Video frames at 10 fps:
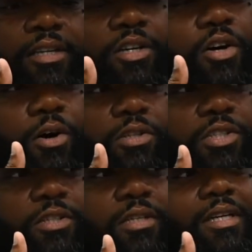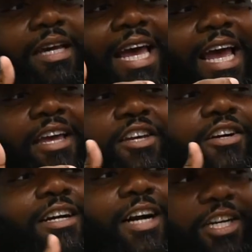your culture, and
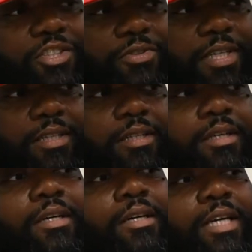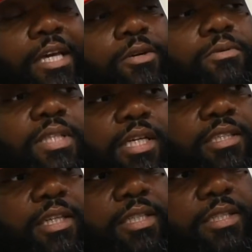your country? Can you
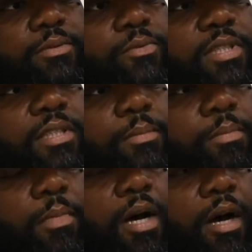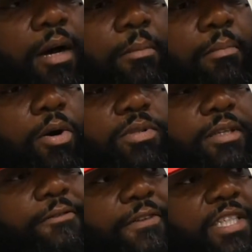teach us what's the most
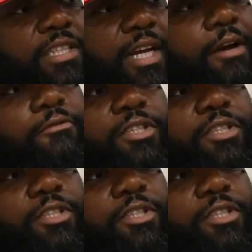efficient and